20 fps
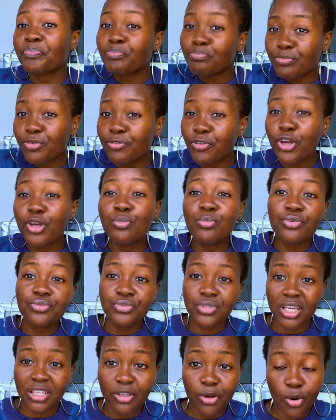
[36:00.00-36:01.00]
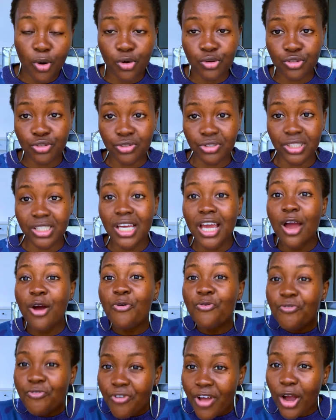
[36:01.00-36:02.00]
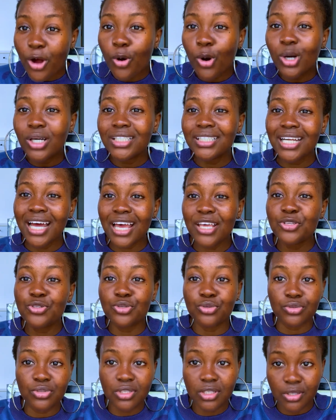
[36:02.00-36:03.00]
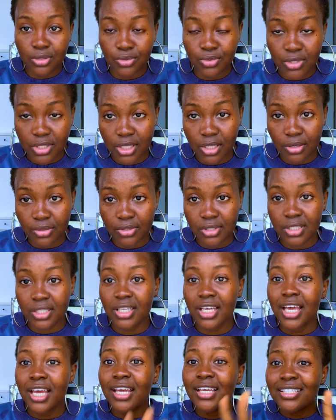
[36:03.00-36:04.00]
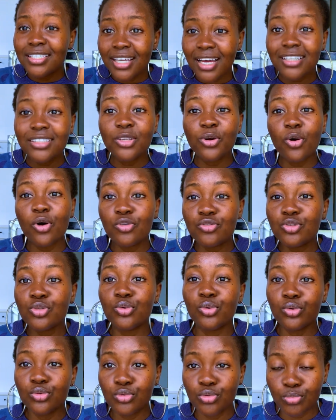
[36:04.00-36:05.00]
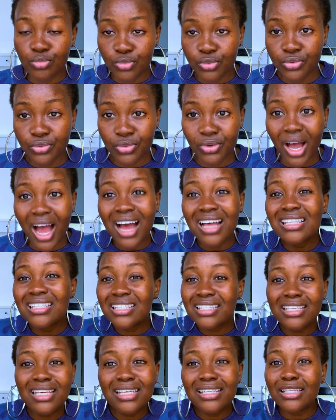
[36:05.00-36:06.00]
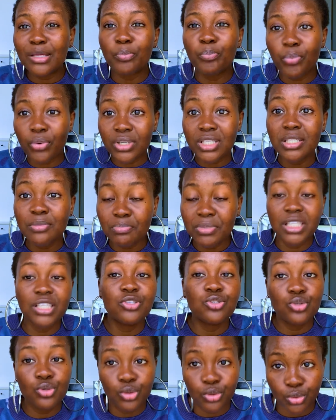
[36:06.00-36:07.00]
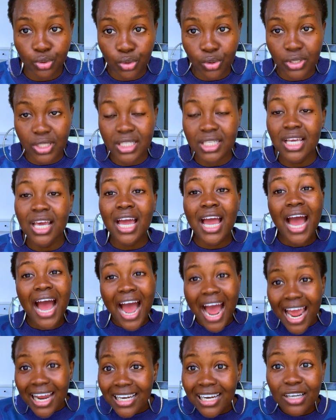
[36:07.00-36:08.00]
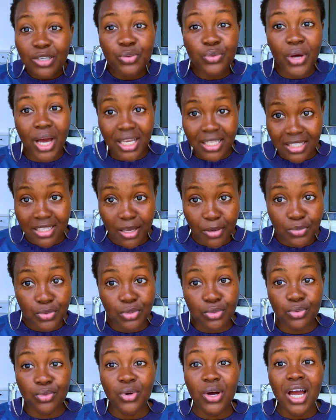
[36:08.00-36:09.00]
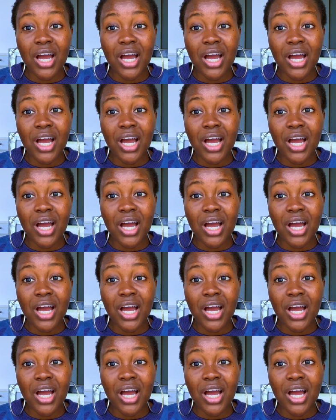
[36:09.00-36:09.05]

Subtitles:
before you move to any country, recognize your skill set. Check the country you want to move to and see the possibility or not. Ireland will accept you,